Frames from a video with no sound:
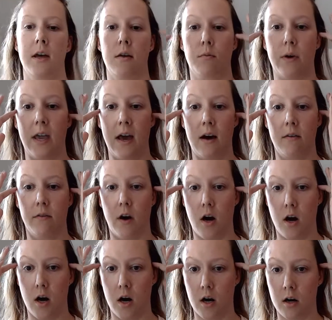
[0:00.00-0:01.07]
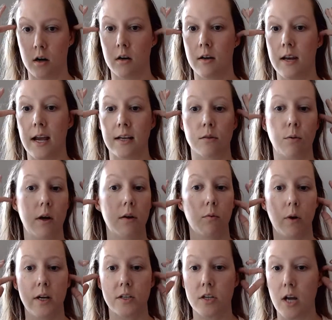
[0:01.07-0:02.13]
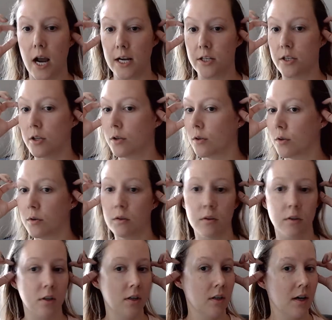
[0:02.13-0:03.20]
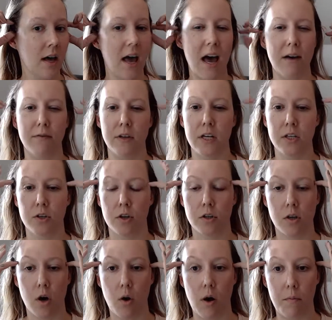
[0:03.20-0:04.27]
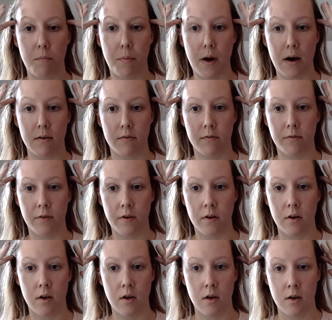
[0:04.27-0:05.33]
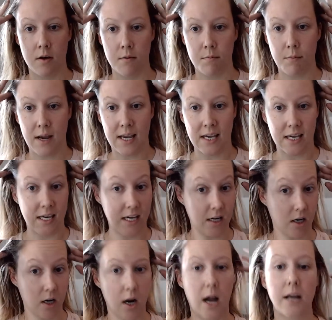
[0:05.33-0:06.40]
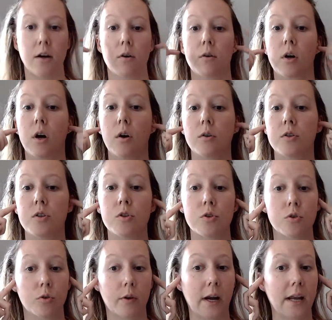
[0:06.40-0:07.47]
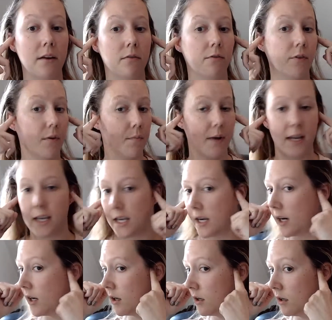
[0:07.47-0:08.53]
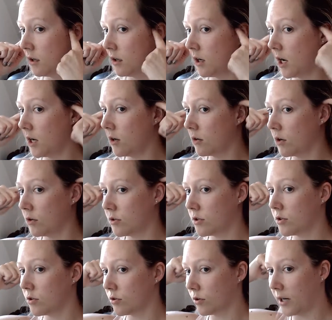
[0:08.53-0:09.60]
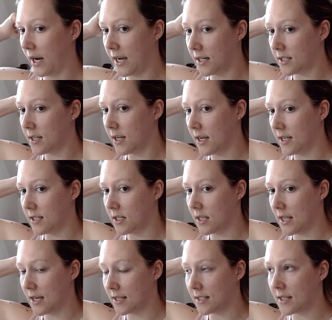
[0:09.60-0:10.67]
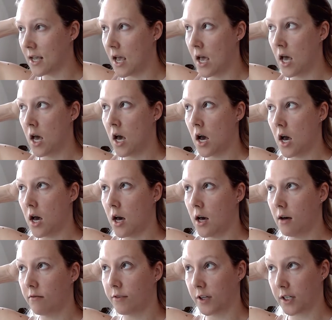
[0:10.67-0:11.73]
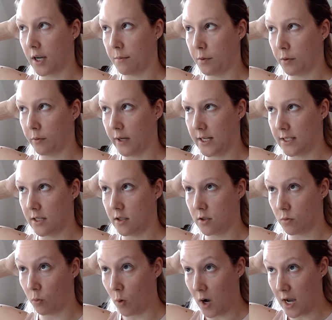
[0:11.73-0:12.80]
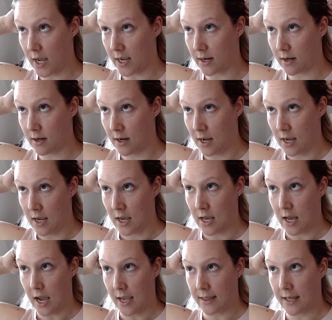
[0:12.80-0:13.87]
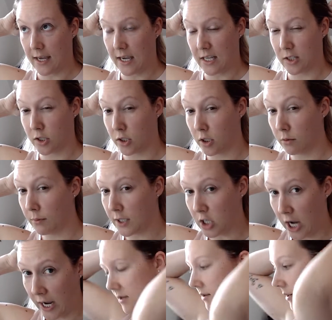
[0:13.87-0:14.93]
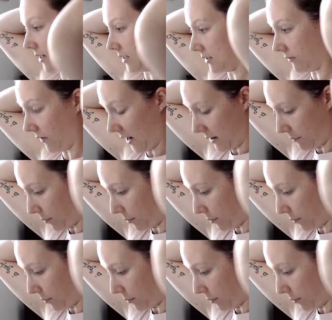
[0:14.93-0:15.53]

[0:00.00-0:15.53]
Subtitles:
have our next one, which I do half an inch or so above my ear. I don't go straight from my ear. I don't go straight into this for a couple of reasons. One, I think it's too much hair, because if I pull